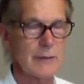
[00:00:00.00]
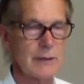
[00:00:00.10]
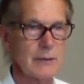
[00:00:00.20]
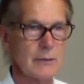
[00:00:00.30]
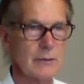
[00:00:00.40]

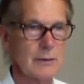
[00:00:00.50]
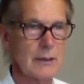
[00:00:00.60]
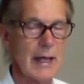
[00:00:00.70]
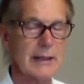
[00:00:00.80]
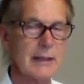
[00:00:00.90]

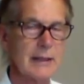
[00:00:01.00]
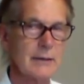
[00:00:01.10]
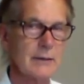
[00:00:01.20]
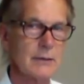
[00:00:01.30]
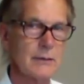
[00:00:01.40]

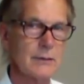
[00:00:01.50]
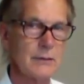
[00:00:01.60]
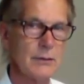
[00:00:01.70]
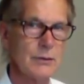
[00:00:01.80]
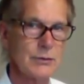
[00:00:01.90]
lacking
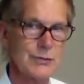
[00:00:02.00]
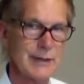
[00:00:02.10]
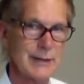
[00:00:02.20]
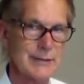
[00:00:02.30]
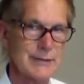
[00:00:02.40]

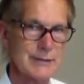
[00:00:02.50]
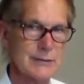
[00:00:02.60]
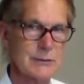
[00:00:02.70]
nutrients.